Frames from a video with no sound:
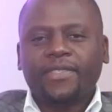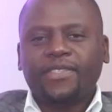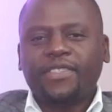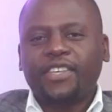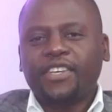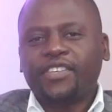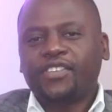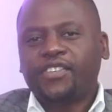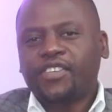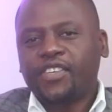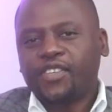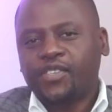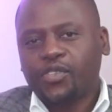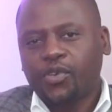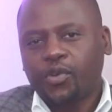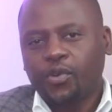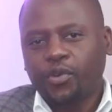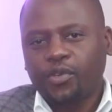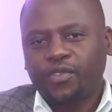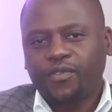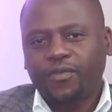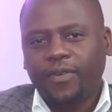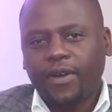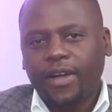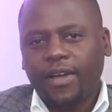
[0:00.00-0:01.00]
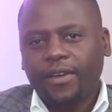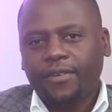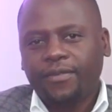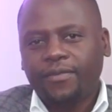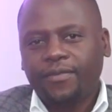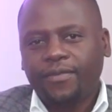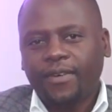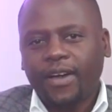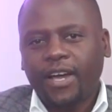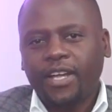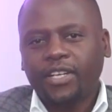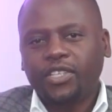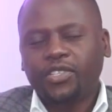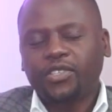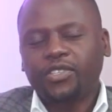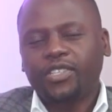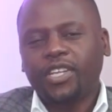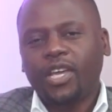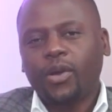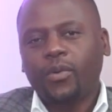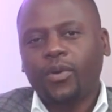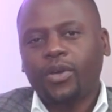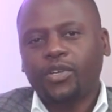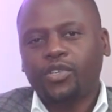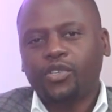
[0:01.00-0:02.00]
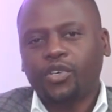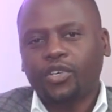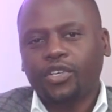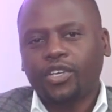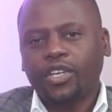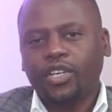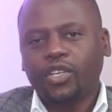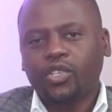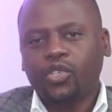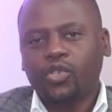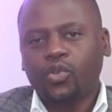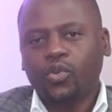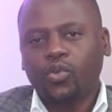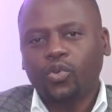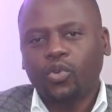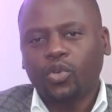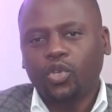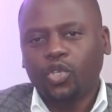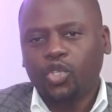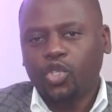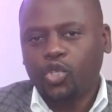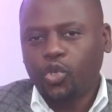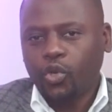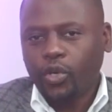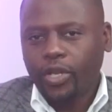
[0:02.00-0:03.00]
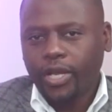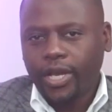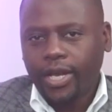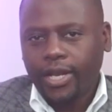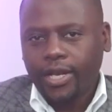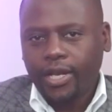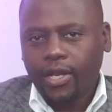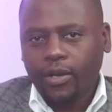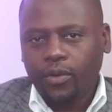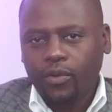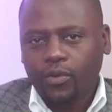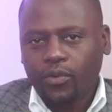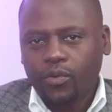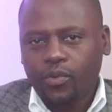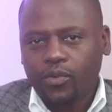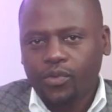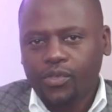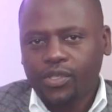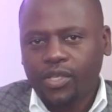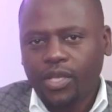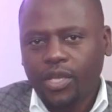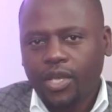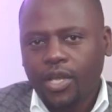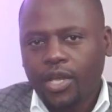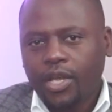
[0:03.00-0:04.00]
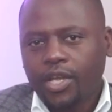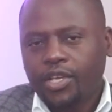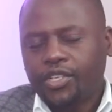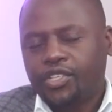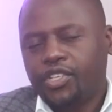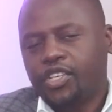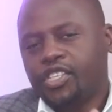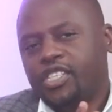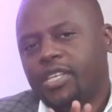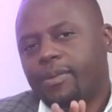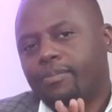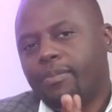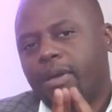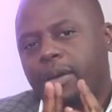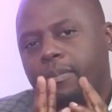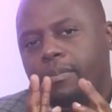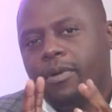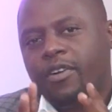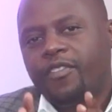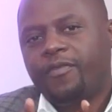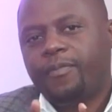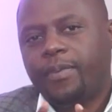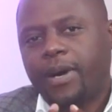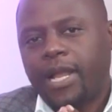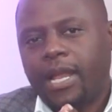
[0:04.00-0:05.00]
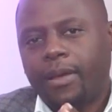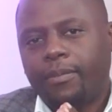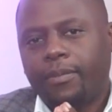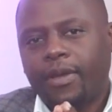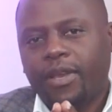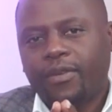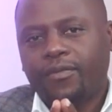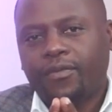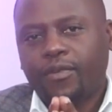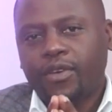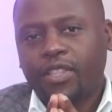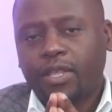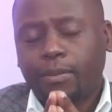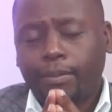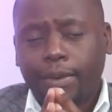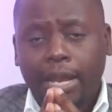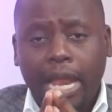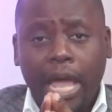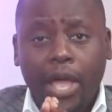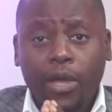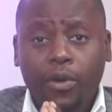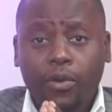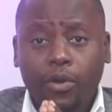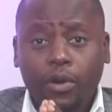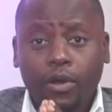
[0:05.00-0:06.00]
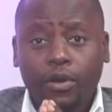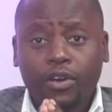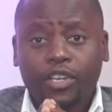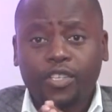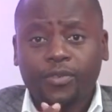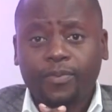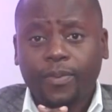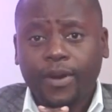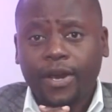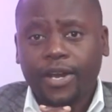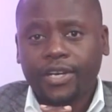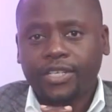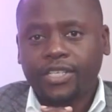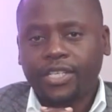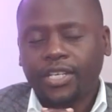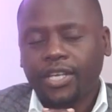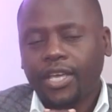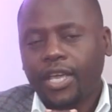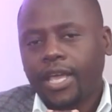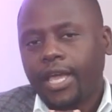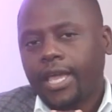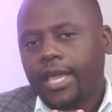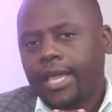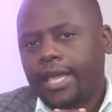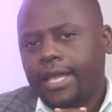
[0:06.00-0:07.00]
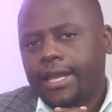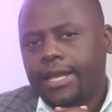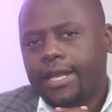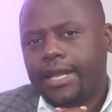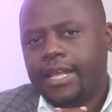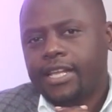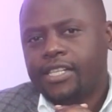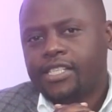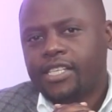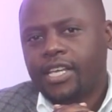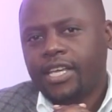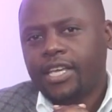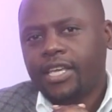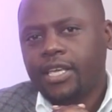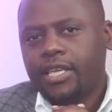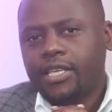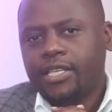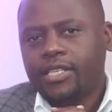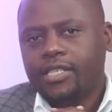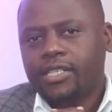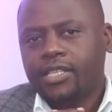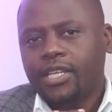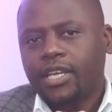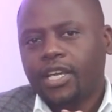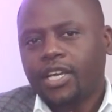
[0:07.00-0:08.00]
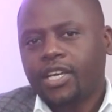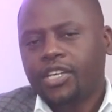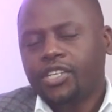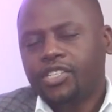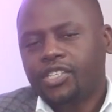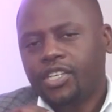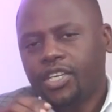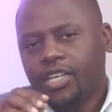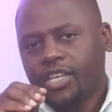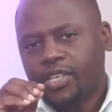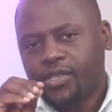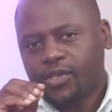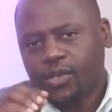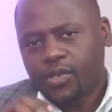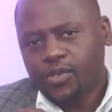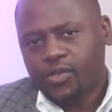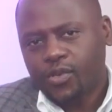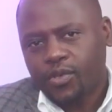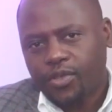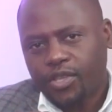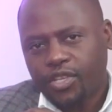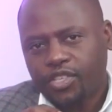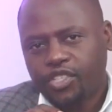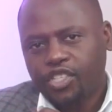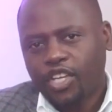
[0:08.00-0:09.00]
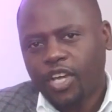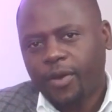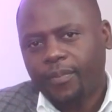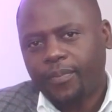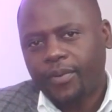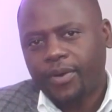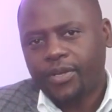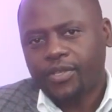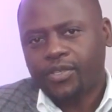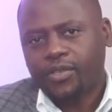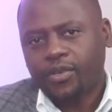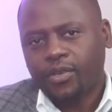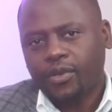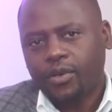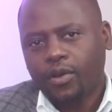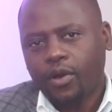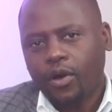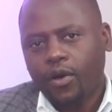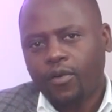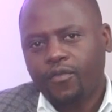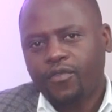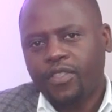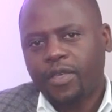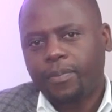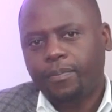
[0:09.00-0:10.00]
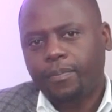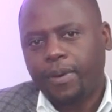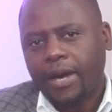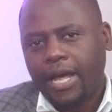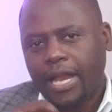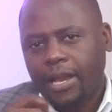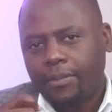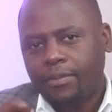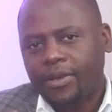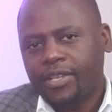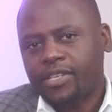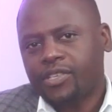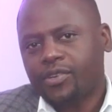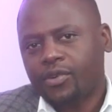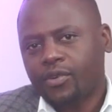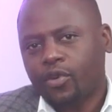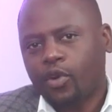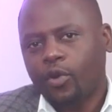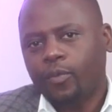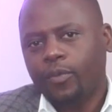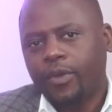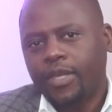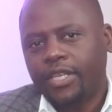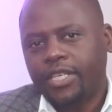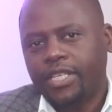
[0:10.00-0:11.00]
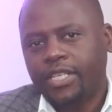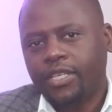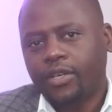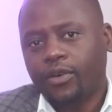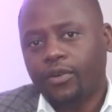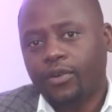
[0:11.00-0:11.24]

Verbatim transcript: This is Cruise 5 and today we're talking to Juliana Lunguzi. She's a member of parliament for the Malawi Congress Party in Dedza East. She is also the chairperson of the Parliamentary Committee